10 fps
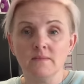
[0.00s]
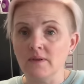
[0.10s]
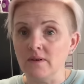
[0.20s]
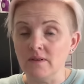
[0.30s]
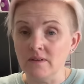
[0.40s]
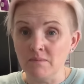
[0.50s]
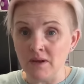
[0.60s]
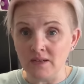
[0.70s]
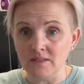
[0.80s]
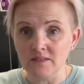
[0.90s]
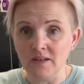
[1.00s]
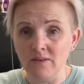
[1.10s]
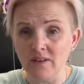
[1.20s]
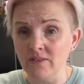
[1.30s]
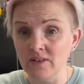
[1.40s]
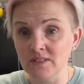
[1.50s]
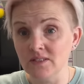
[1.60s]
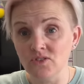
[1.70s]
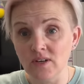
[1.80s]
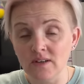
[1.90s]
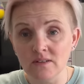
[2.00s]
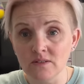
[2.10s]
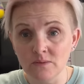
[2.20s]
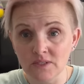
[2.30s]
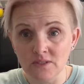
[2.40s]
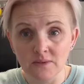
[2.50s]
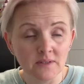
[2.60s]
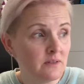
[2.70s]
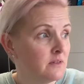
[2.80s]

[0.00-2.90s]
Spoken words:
the Manny's still out there fixing the drain. I don't know what he's doing.